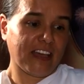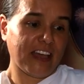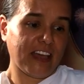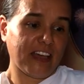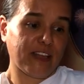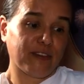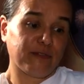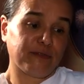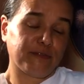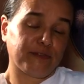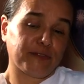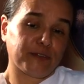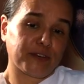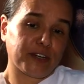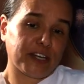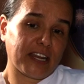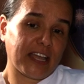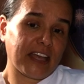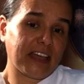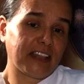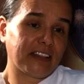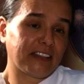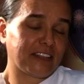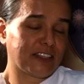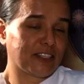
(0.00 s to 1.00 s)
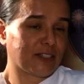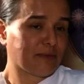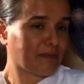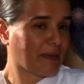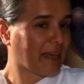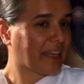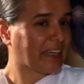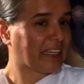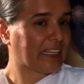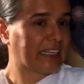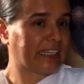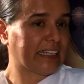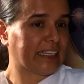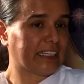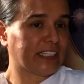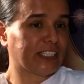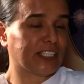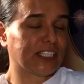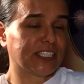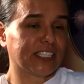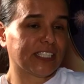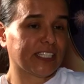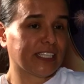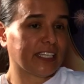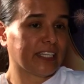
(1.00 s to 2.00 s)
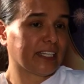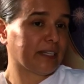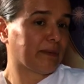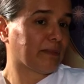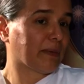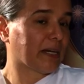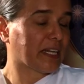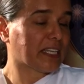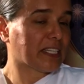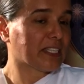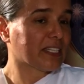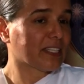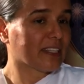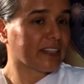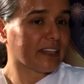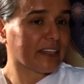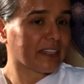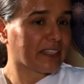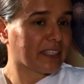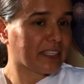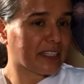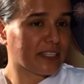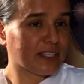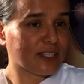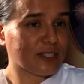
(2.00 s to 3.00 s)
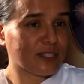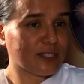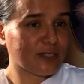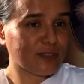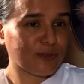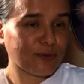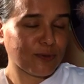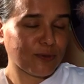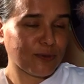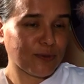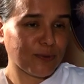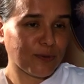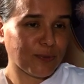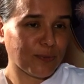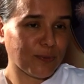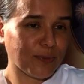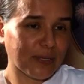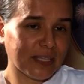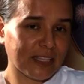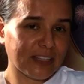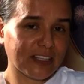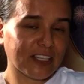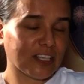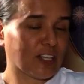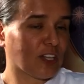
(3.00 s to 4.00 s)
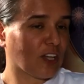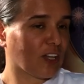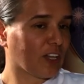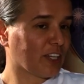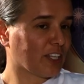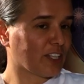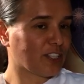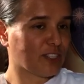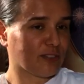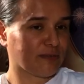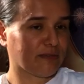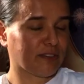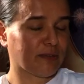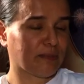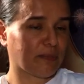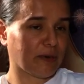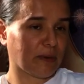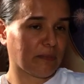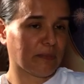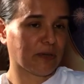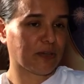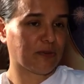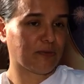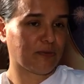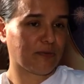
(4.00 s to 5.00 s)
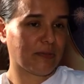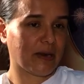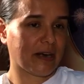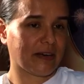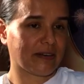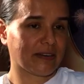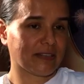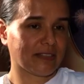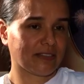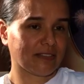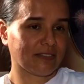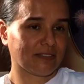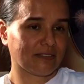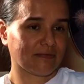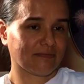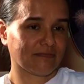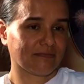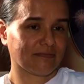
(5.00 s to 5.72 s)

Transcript: And for that is meditation and my studies with the knowledge of the Brahmakumaris.